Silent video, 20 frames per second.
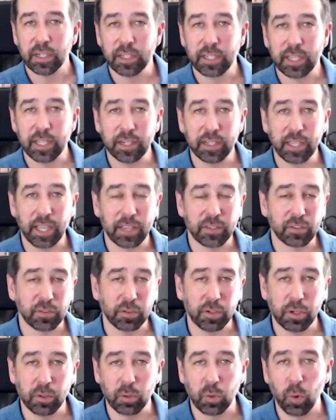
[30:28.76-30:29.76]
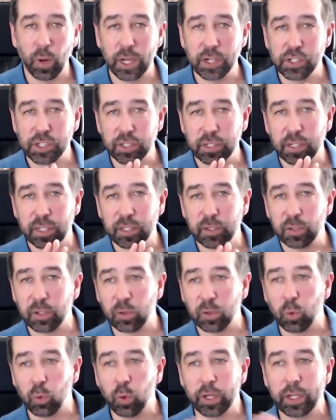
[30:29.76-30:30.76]
get a yes or no question, and
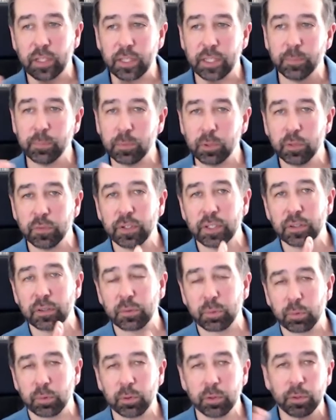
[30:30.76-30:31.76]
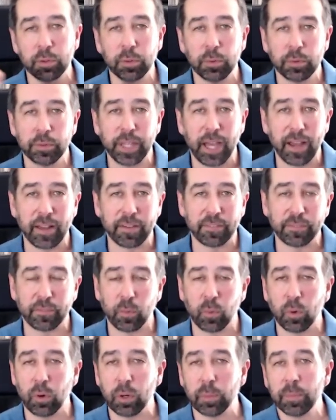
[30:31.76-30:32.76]
then quickly moving through that
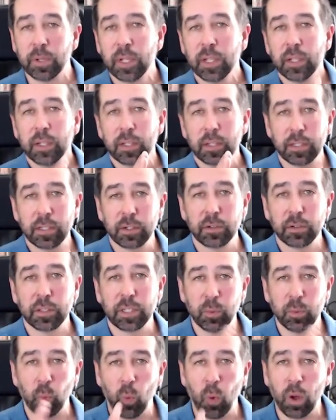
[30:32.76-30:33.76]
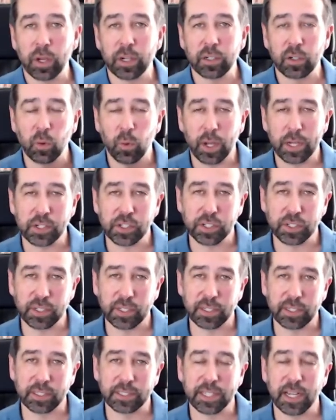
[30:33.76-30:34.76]
form, literally one question
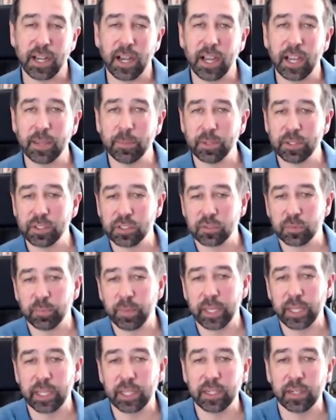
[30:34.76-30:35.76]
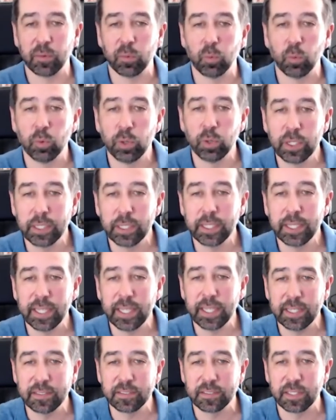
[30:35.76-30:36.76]
at a time, and just making it really
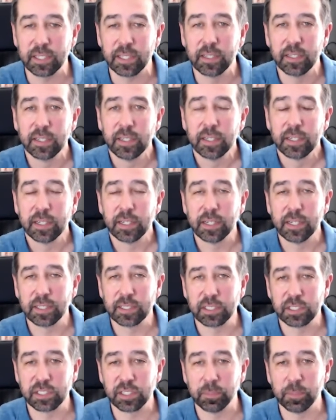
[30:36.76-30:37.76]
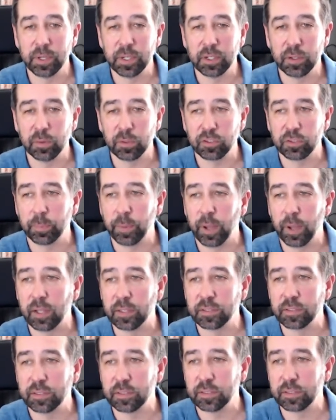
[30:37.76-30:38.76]
easy to submit your
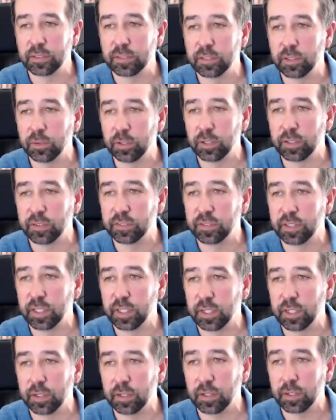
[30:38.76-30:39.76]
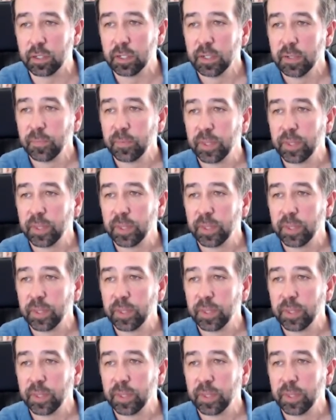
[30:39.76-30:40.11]
responses. So you can see here,